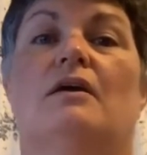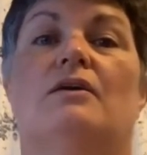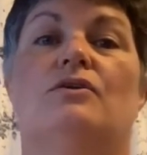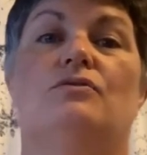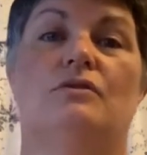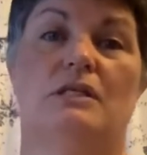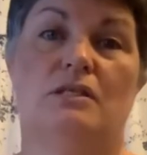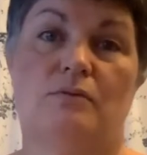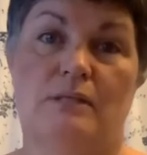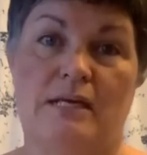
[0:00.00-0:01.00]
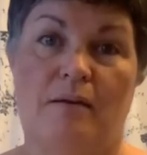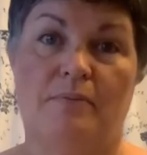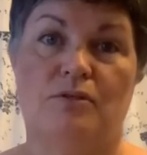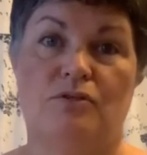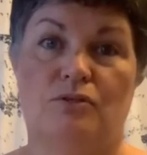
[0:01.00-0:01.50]
You need to
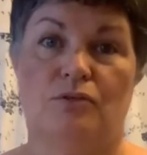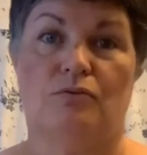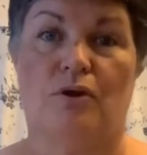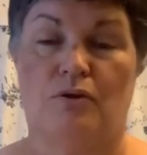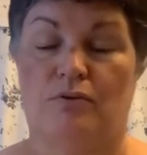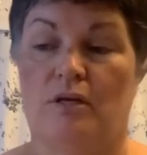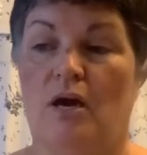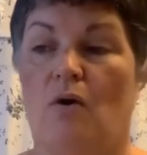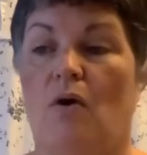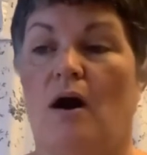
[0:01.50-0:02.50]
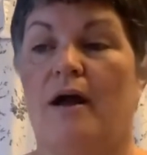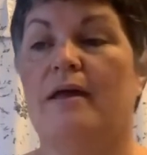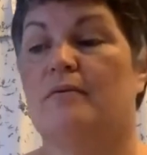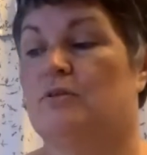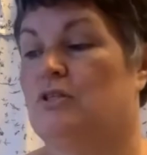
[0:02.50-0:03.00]
adapt to your own. I
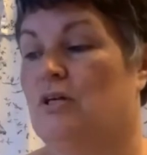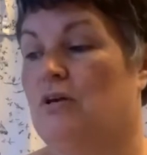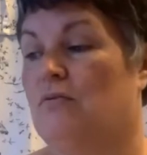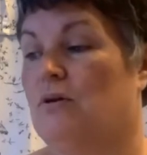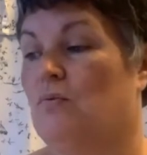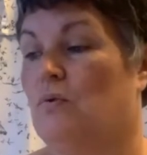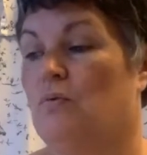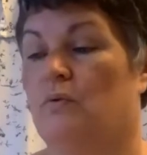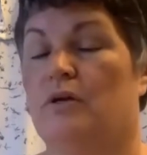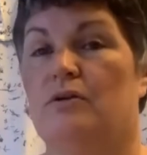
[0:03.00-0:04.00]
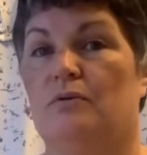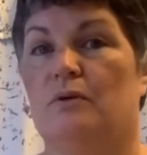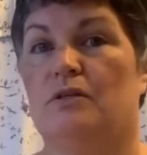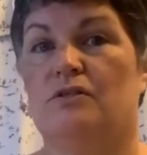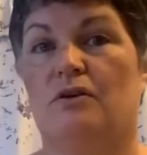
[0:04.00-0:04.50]
am sharing what we're
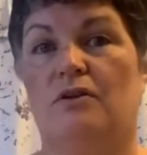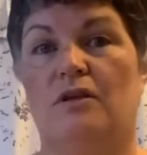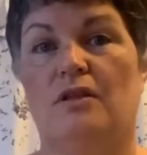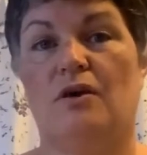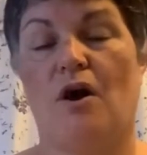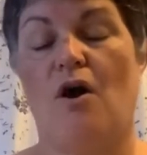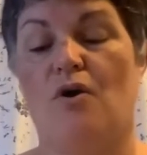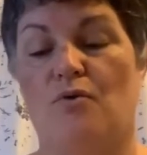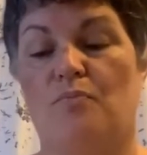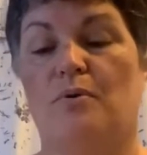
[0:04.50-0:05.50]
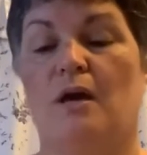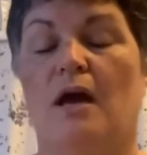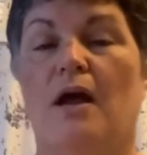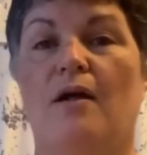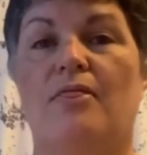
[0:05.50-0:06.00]
doing, so in the hope
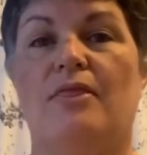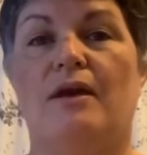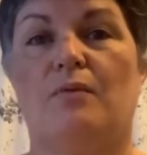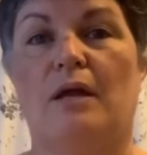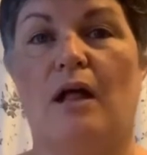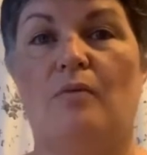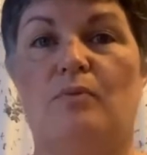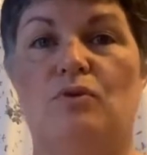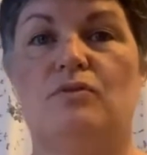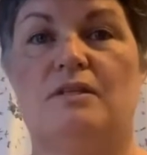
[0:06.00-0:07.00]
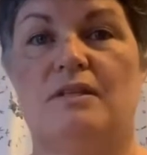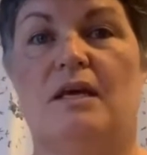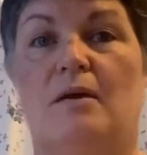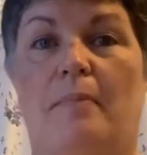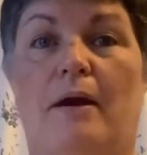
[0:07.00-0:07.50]
that it would help you to
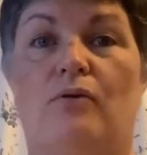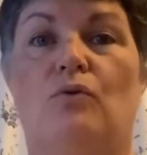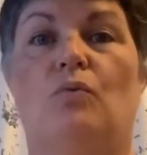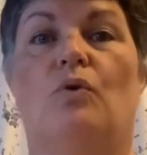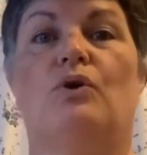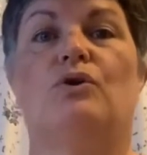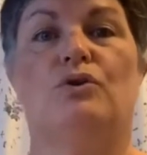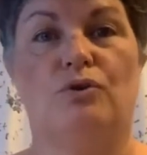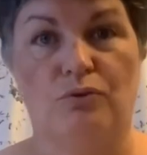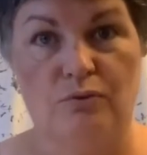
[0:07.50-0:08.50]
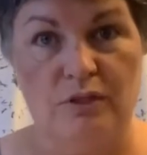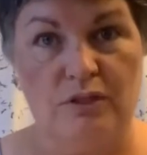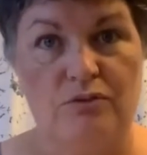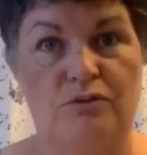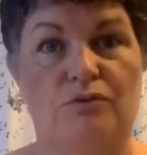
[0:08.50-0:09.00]
think about what you
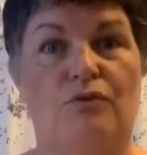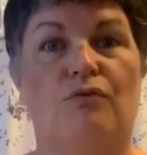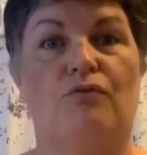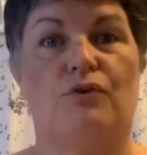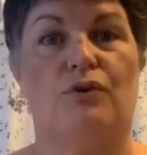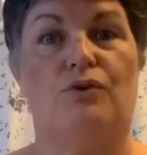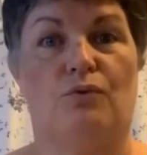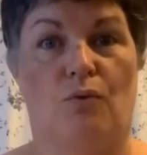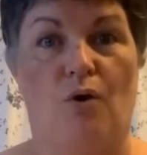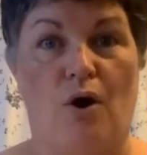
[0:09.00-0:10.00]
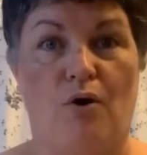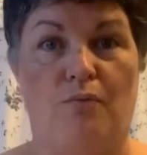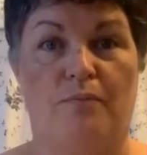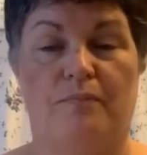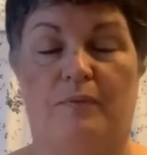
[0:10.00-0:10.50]
need to do for your
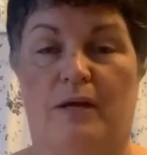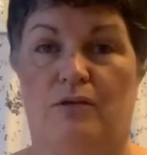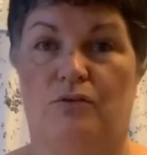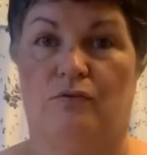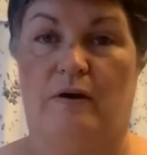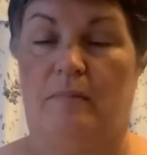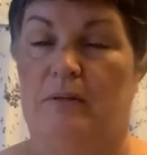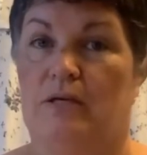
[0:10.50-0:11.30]
home and your family